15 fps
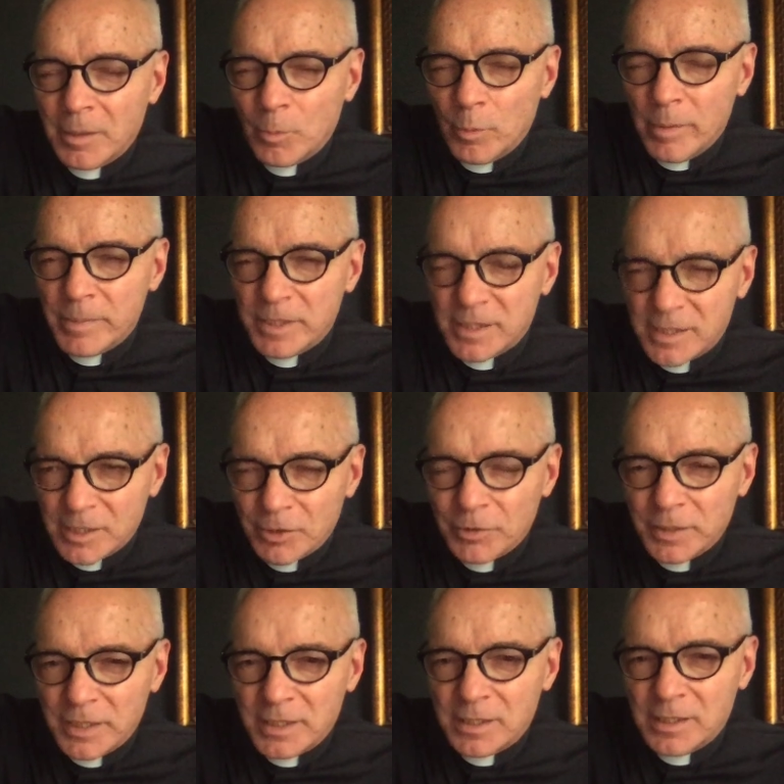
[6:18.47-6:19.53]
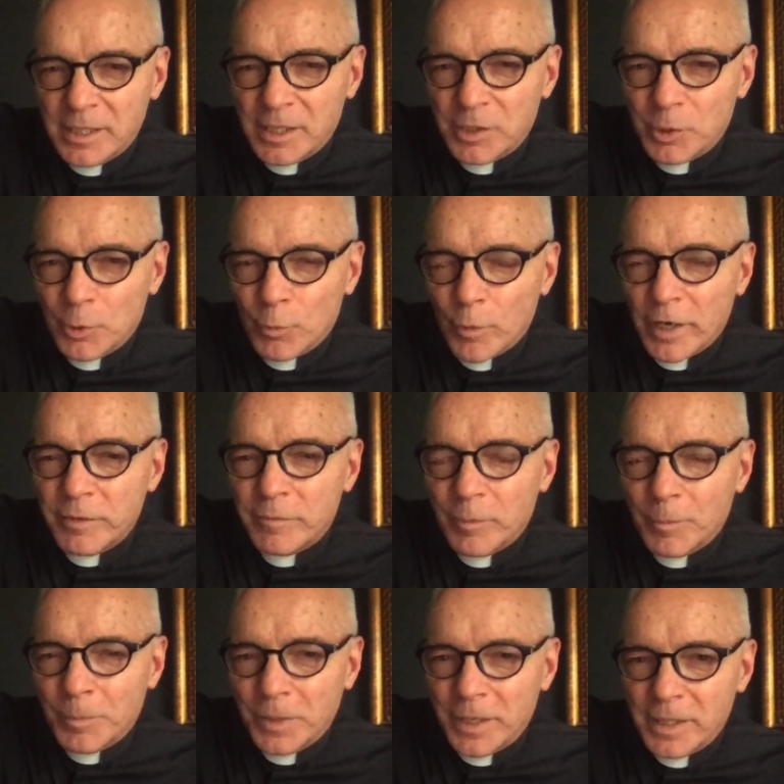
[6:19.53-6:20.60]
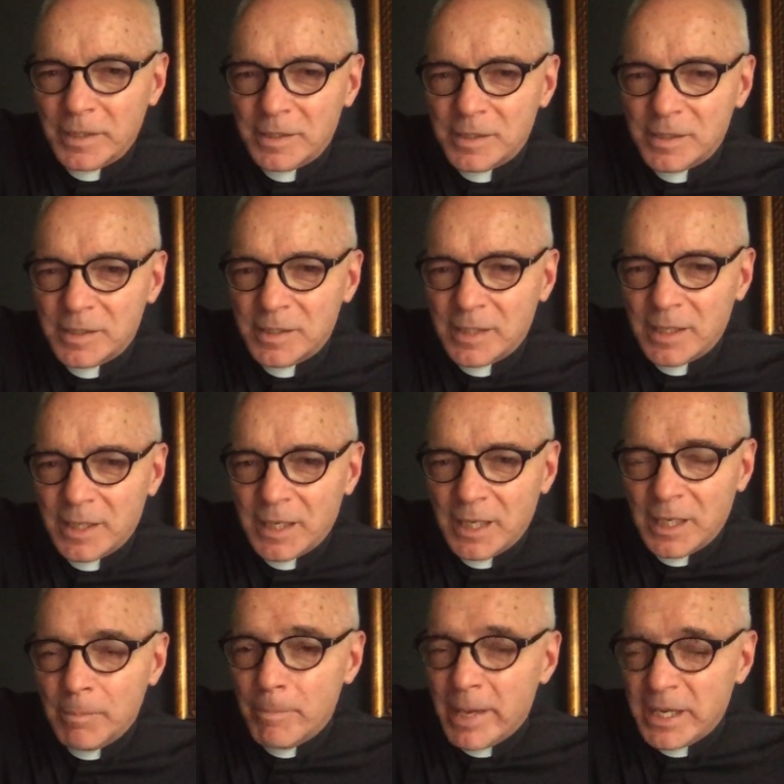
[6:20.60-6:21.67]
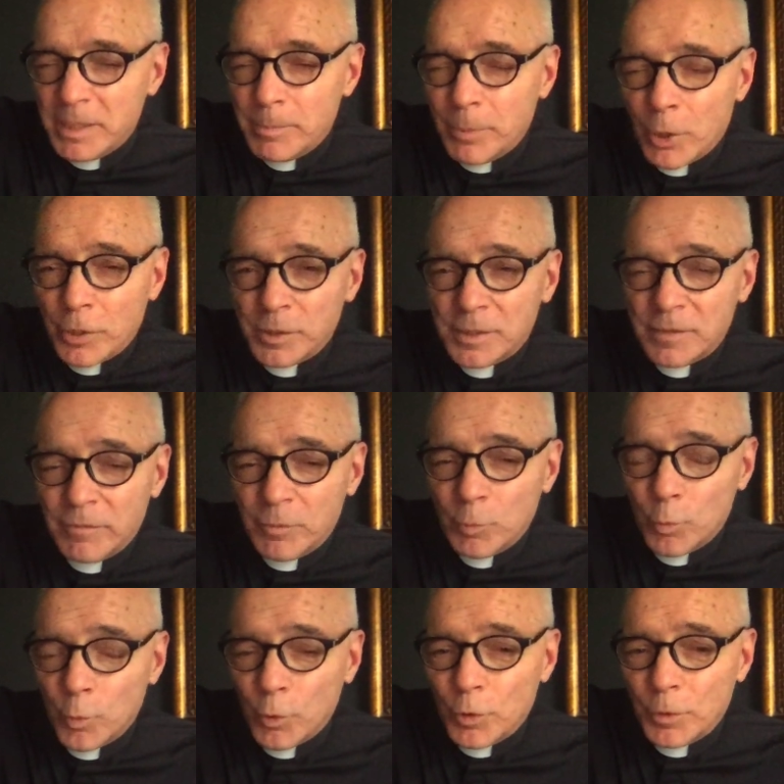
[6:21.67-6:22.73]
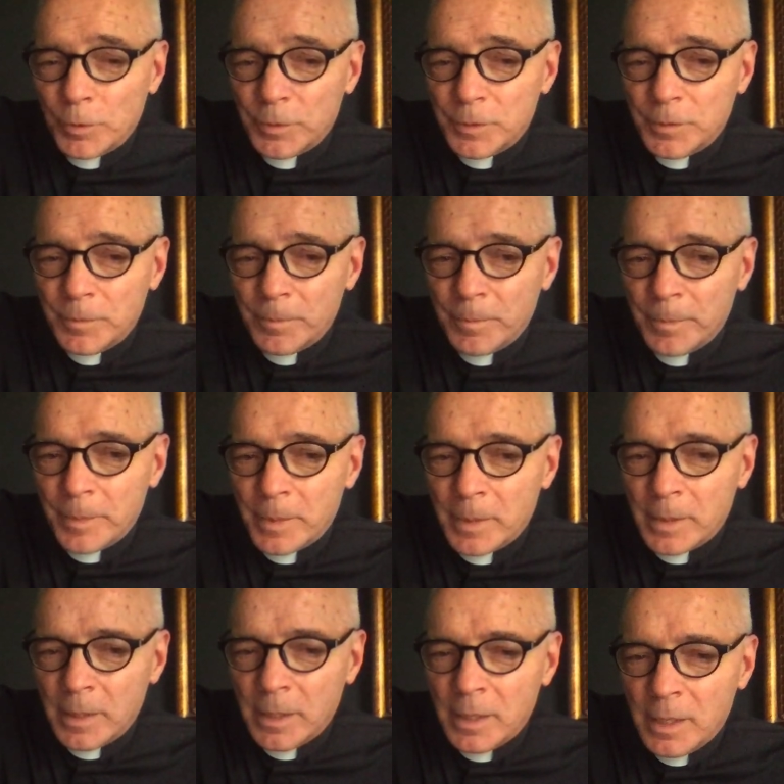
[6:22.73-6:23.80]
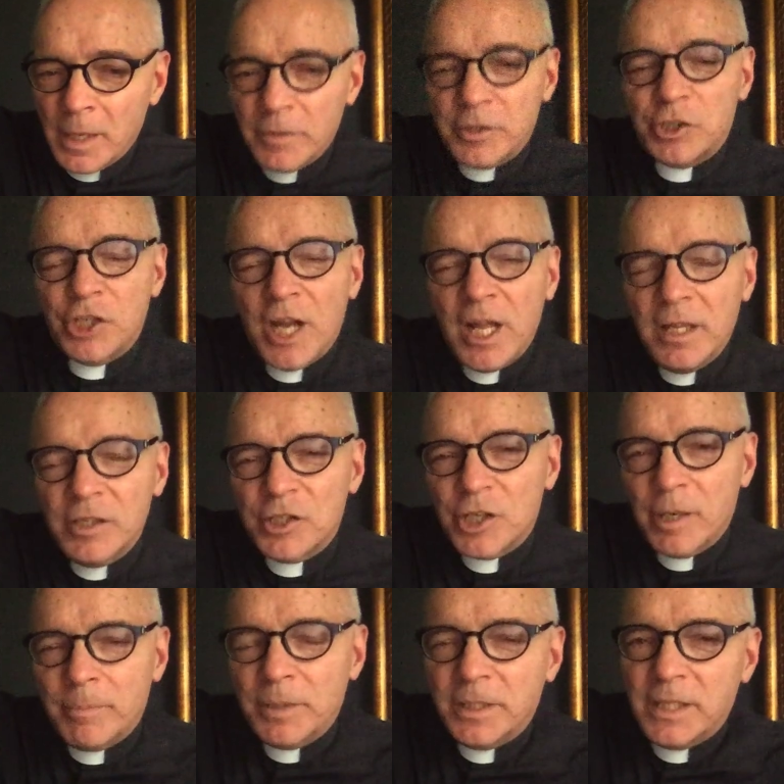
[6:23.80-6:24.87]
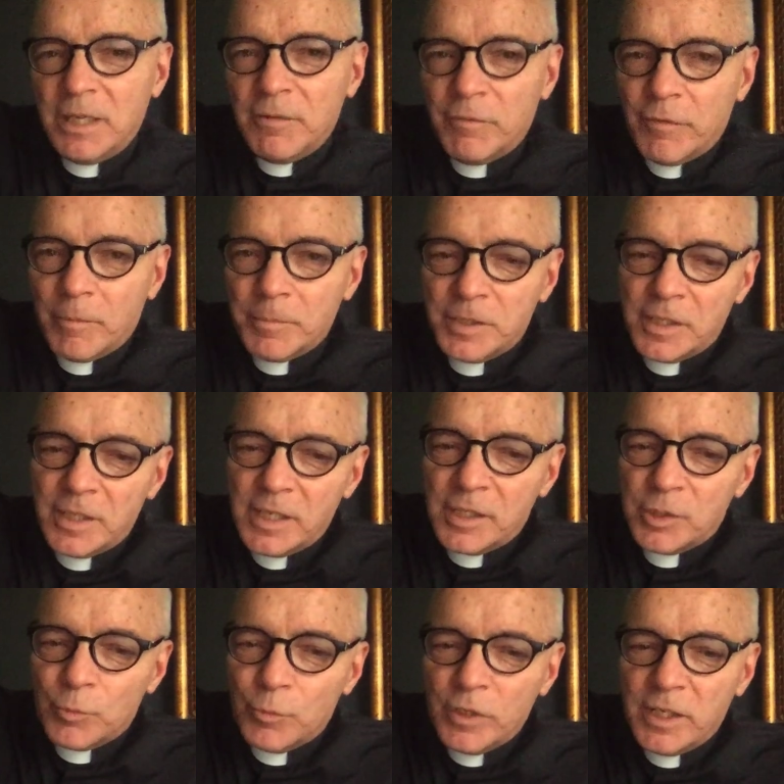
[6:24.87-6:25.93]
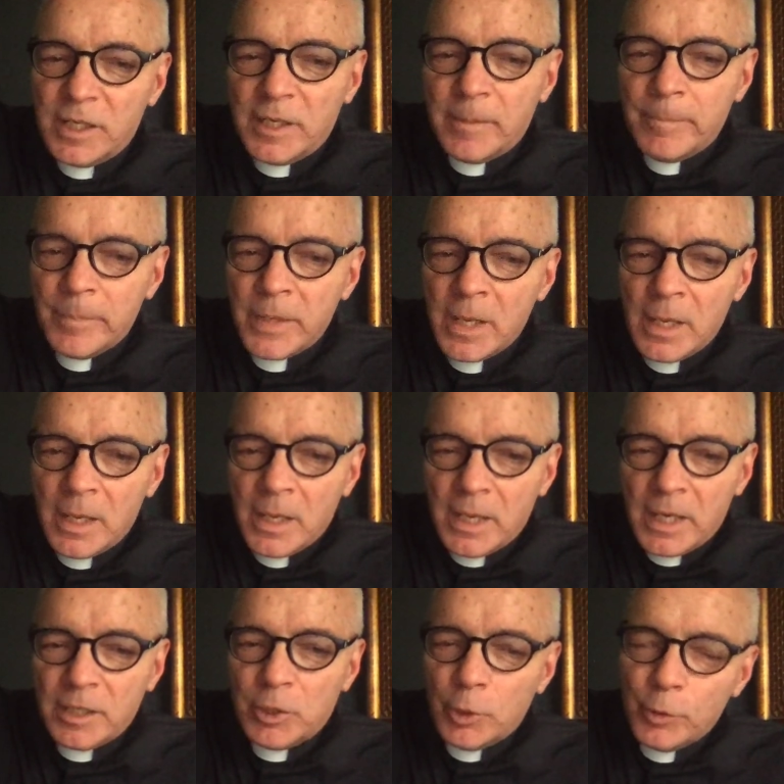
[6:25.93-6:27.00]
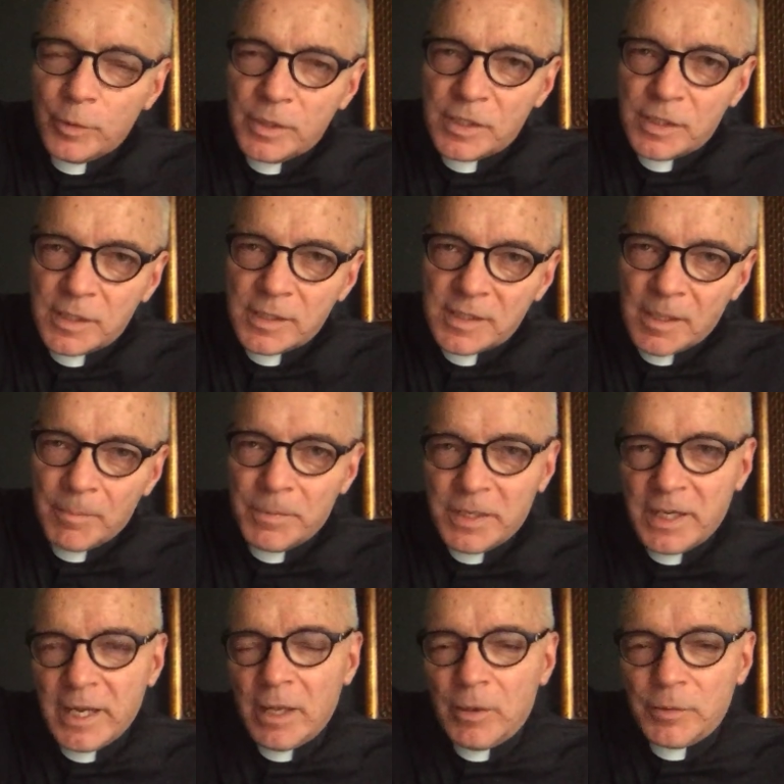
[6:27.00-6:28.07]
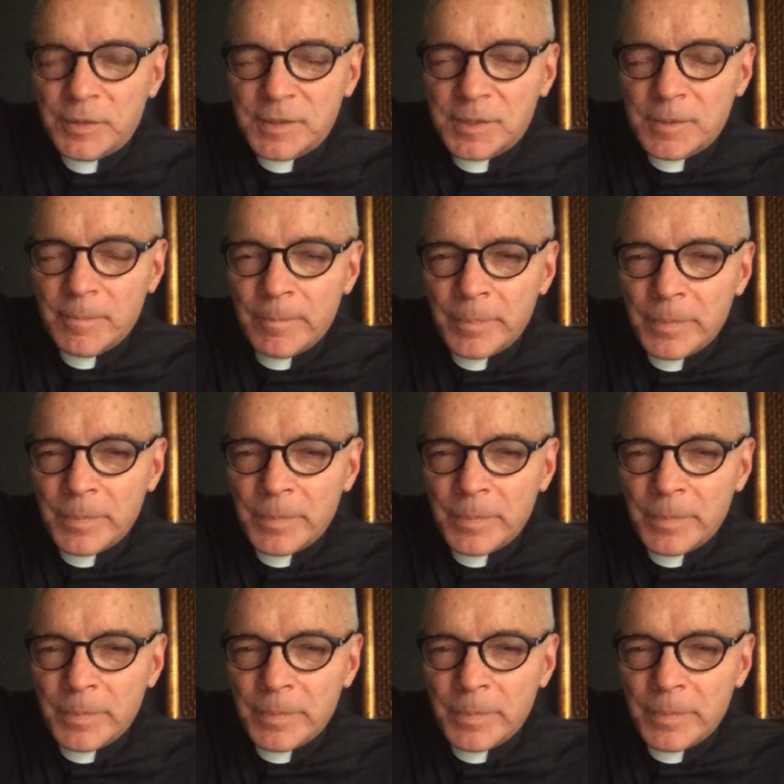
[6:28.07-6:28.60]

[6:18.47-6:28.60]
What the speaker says: Women still need to take their rightful place in many parts of the world. The challenge, I believe, from today's reading includes something else.